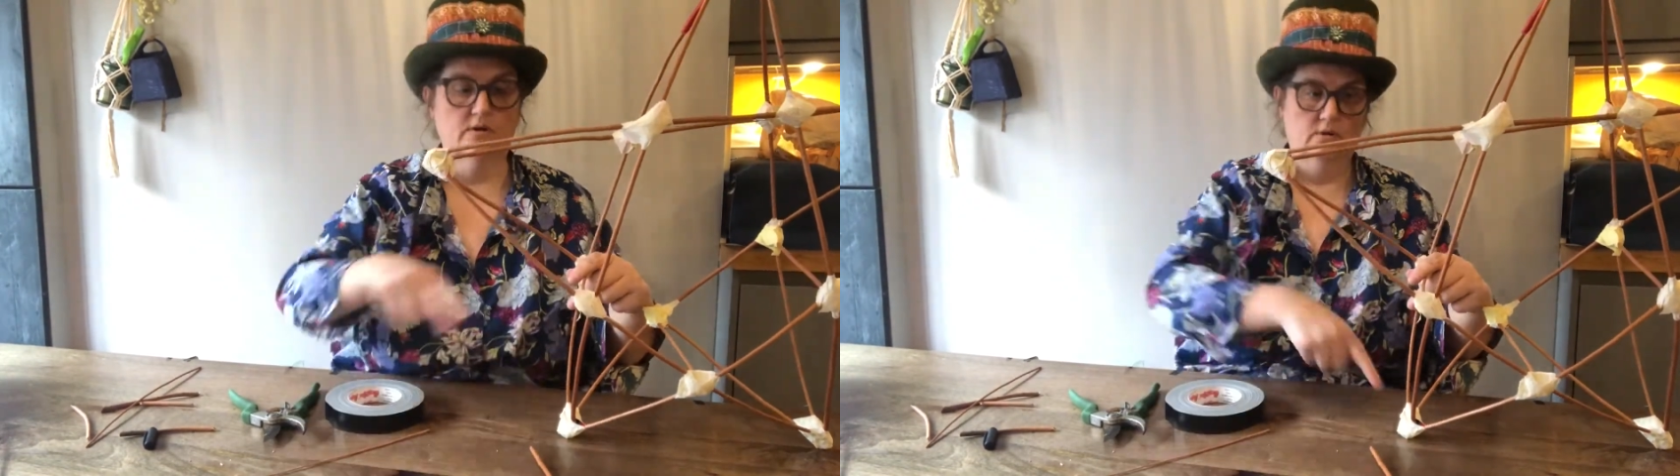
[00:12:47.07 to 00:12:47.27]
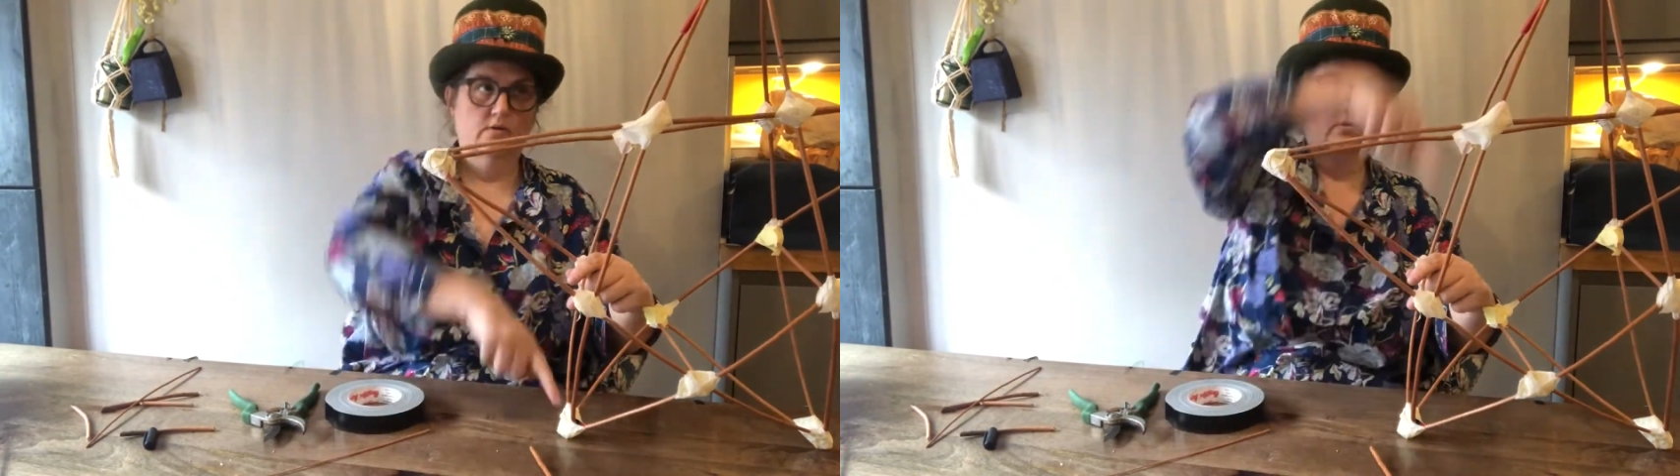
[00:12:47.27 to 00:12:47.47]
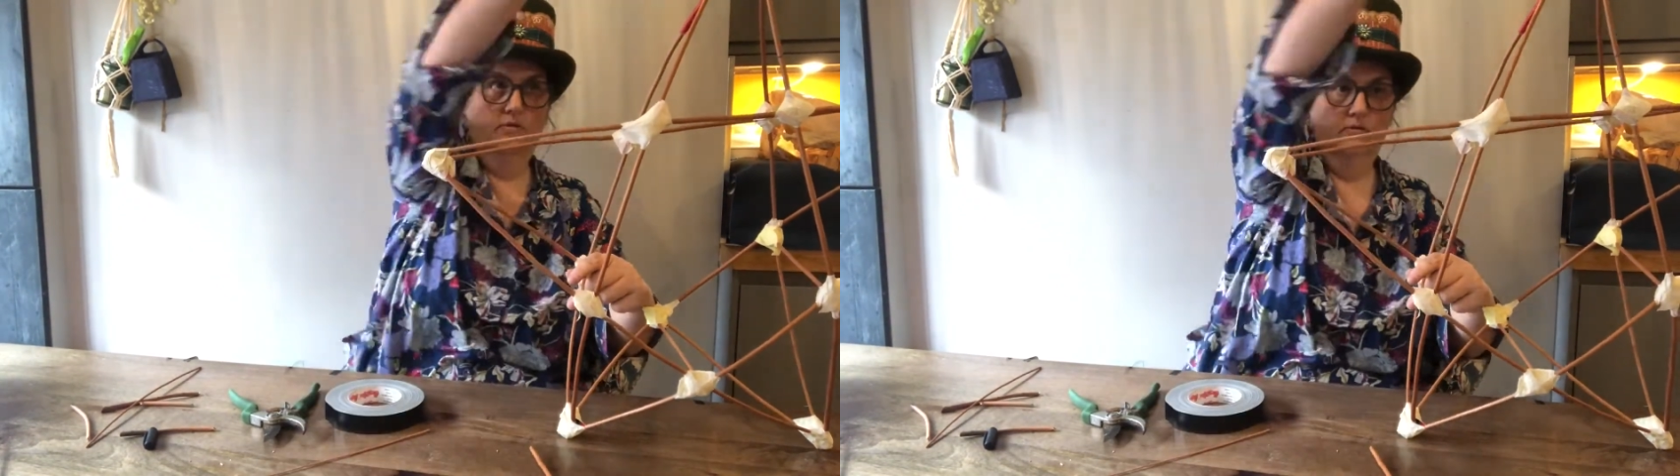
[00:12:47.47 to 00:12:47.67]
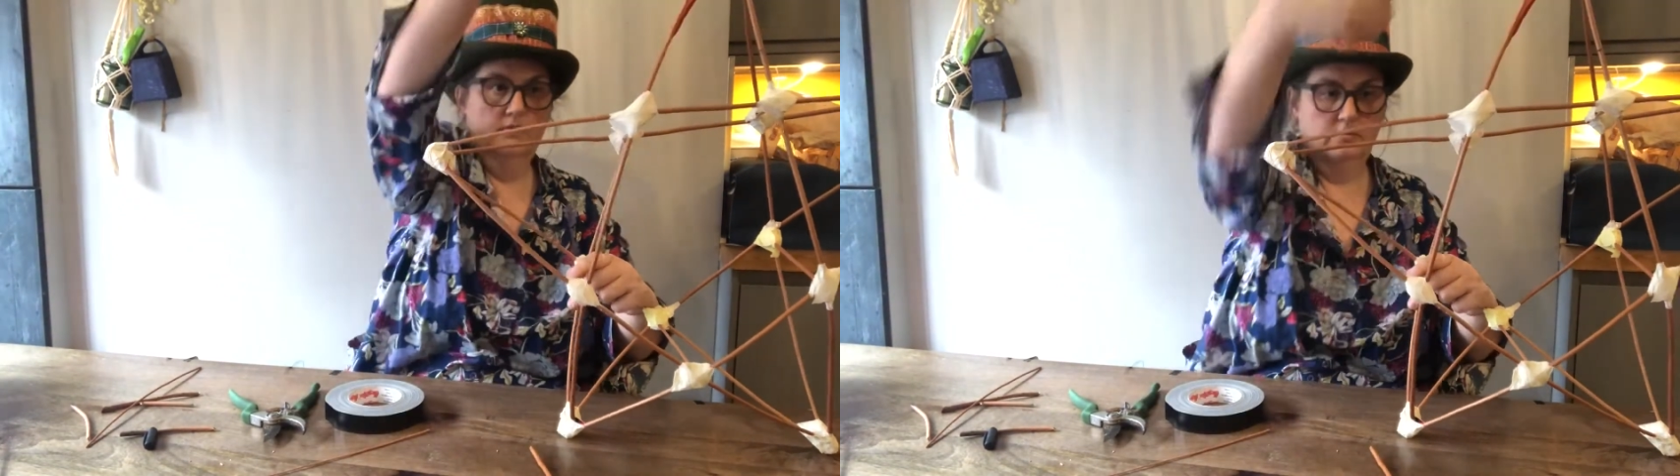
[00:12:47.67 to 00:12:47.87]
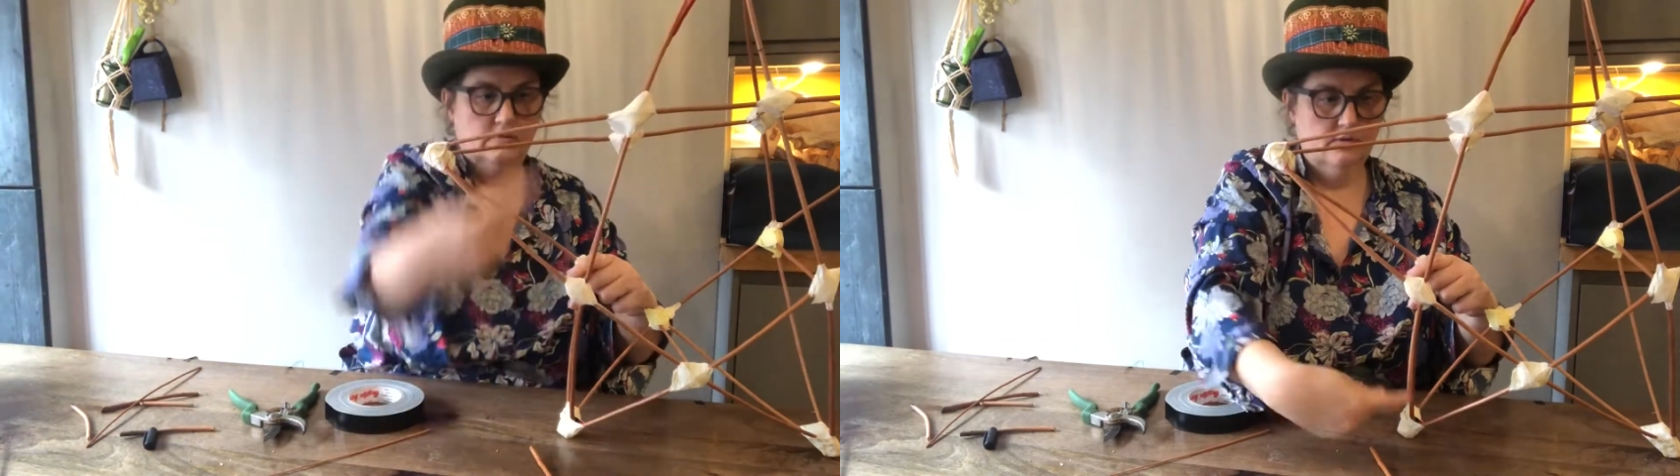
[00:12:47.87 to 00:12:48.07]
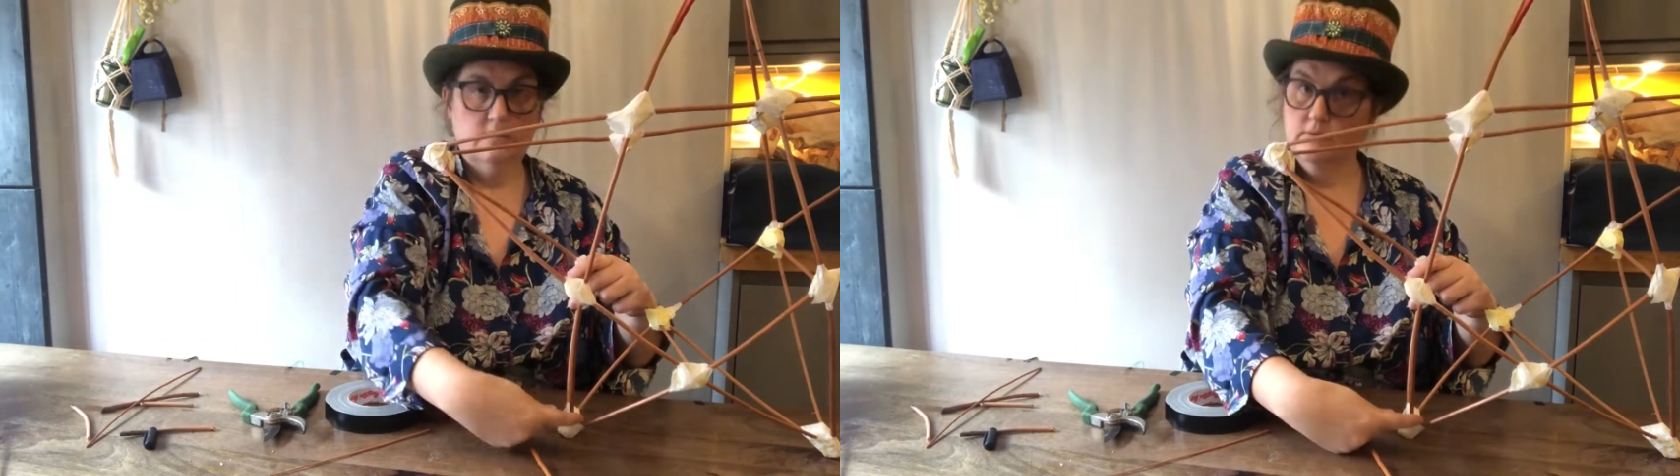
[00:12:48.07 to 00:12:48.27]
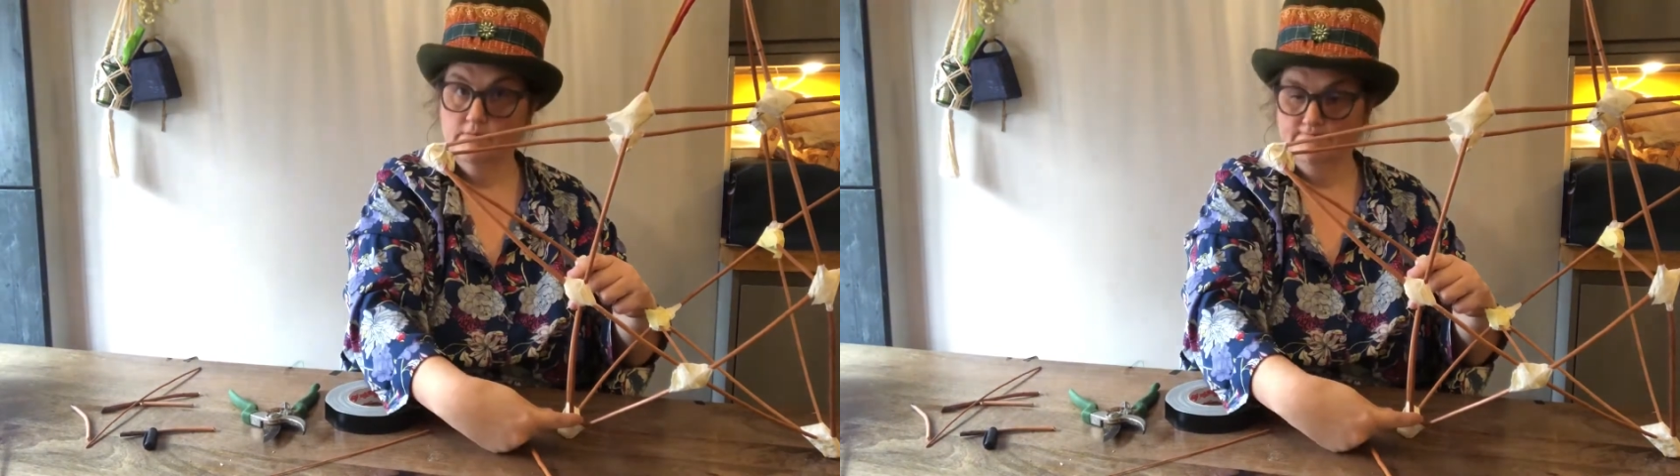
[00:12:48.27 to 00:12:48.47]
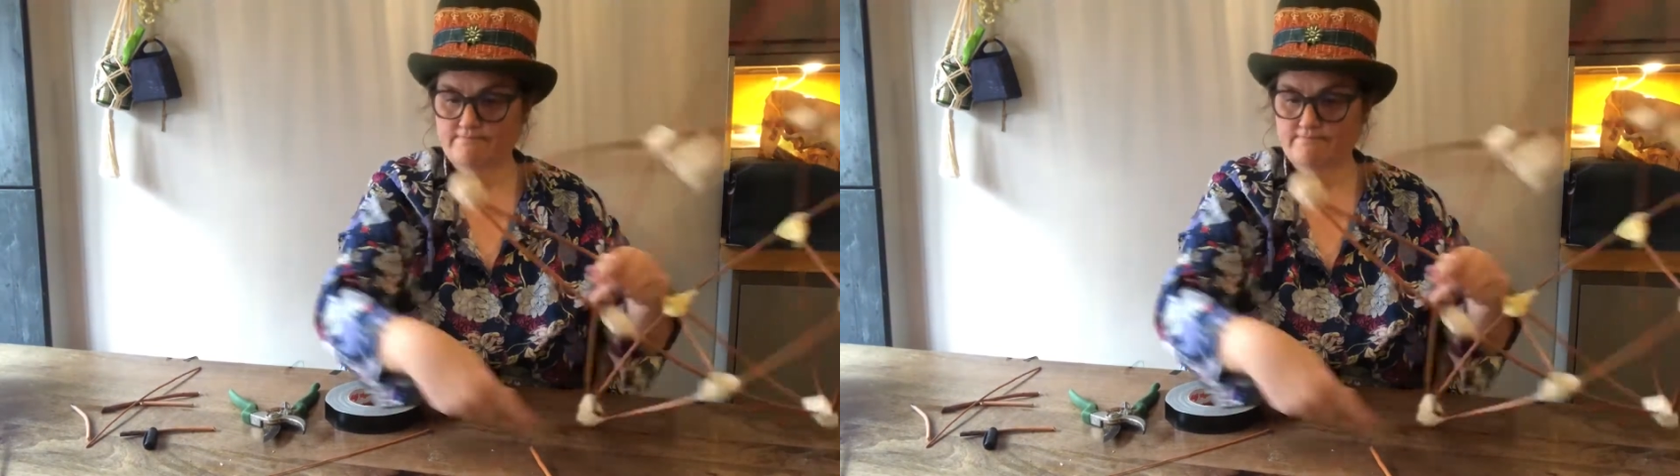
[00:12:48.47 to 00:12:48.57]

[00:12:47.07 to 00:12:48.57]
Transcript: for each side.